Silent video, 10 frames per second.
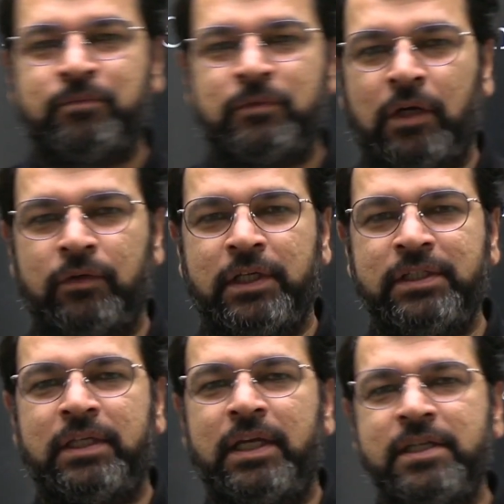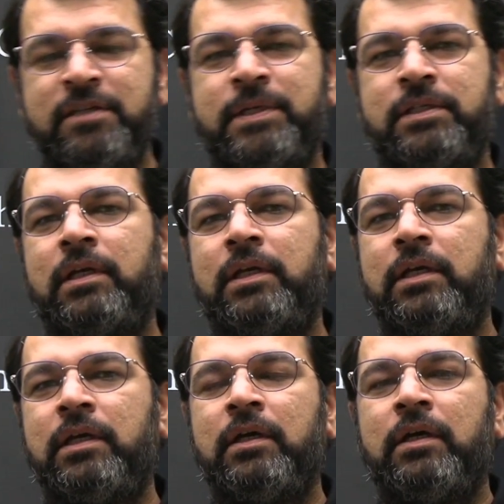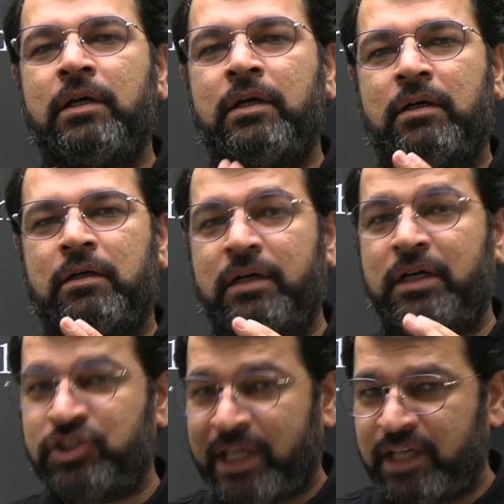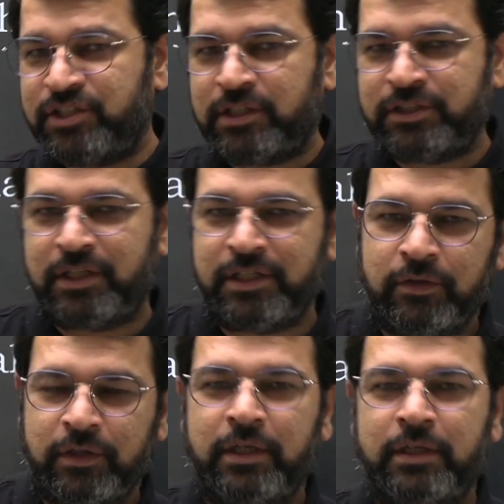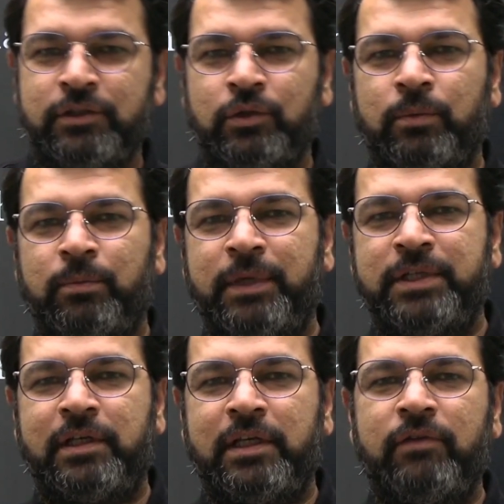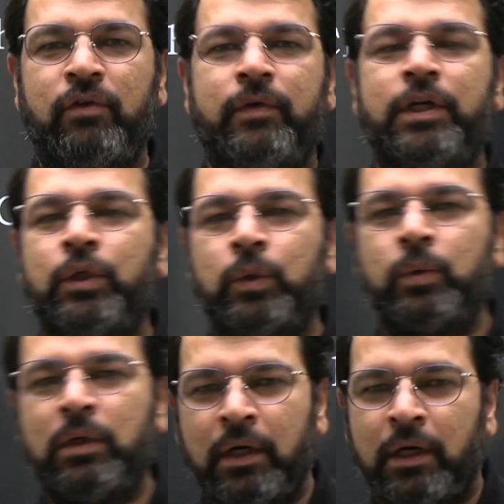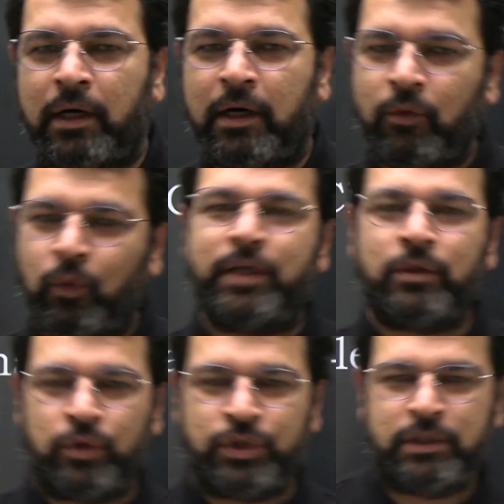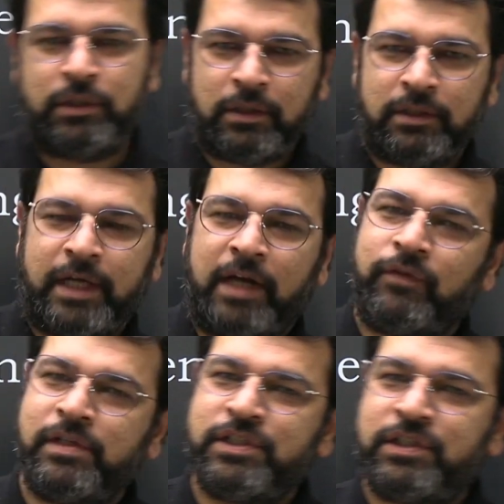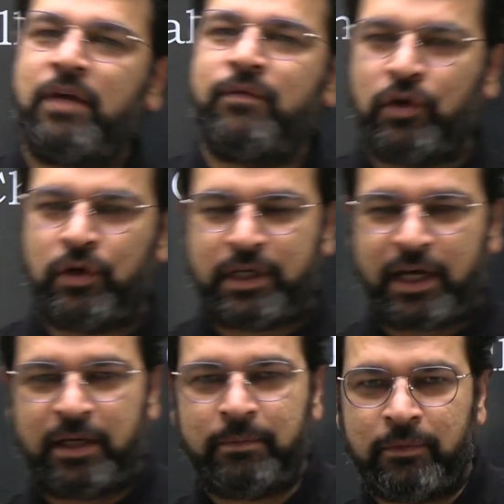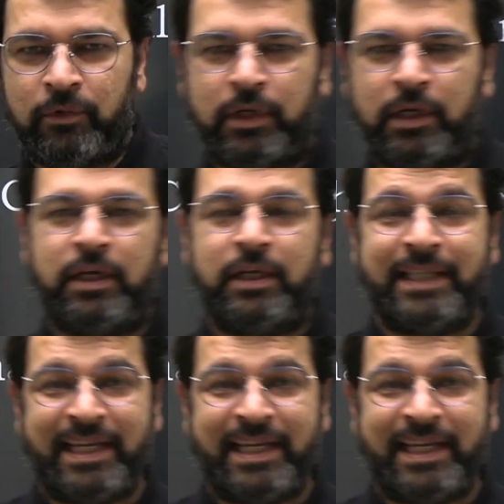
Now this series is basically uh, a challenger series, okay? So basically we will do uh, one question that will save your time, okay, in the